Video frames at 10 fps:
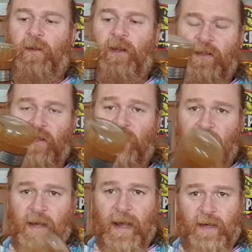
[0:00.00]
This is
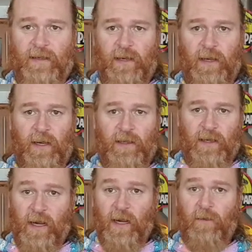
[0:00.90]
nasty.
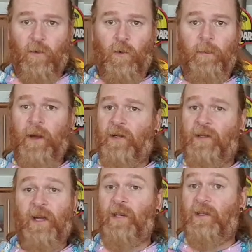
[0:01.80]
It's evil, but it
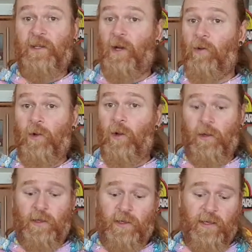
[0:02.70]
tastes so
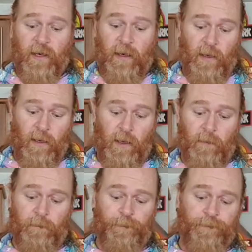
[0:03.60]
good because of that
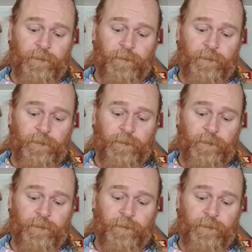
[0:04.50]
lime.